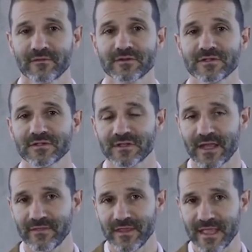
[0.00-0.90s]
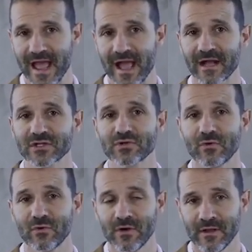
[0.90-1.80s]
difference is that the
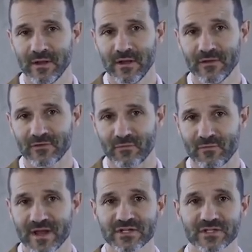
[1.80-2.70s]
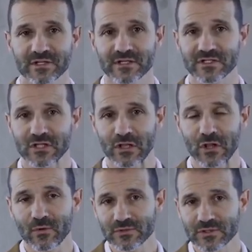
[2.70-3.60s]
actual serration is
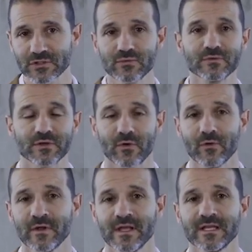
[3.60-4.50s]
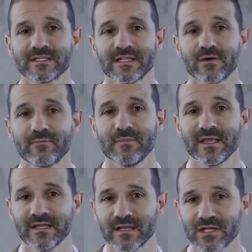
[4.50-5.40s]
longitudinal instead of
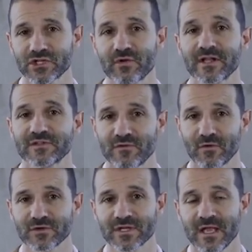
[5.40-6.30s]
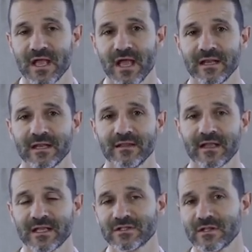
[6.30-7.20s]
being transverse. And in
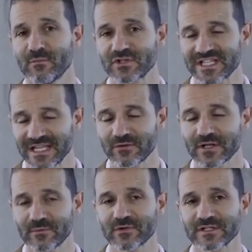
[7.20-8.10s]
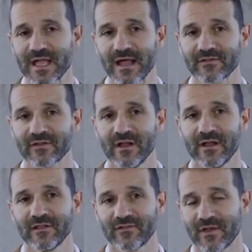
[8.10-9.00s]
the case of the mosquito hemostats,
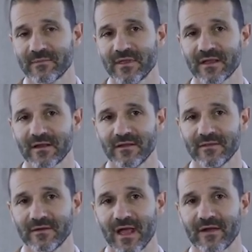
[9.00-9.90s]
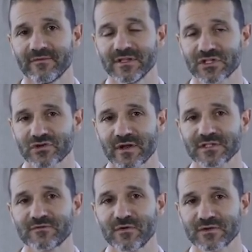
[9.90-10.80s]
the same thing. They have this
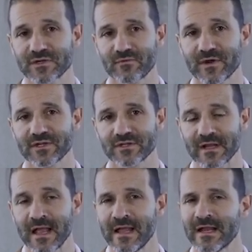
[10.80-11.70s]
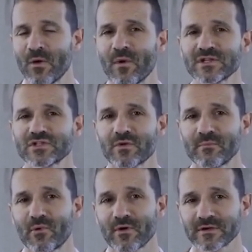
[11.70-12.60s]
transverse serration. Now, why is so
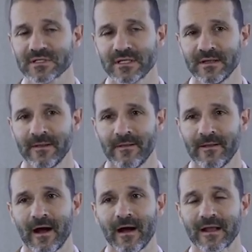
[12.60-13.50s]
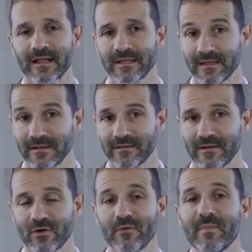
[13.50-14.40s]
important? Uh, cleaning.
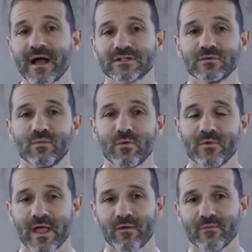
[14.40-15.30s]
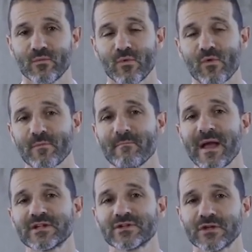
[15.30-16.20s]
I'll go back to what we, have, we were
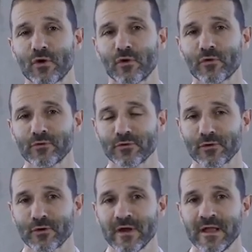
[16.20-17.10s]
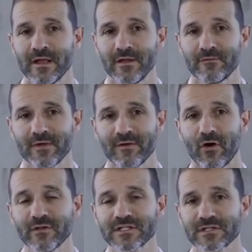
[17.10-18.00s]
mentioning earlier. If you have
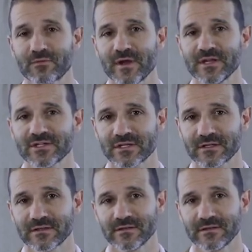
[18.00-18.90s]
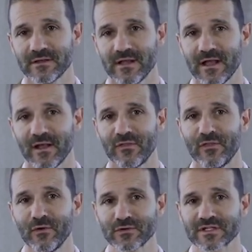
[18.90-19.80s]
all this serration,
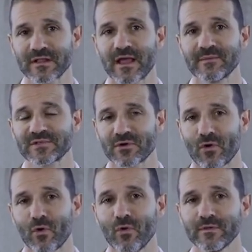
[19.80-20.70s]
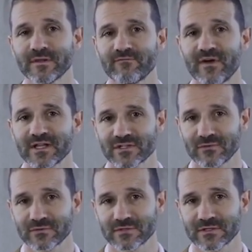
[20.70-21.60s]
and those clamps are holding
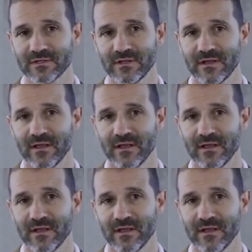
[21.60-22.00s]
vessels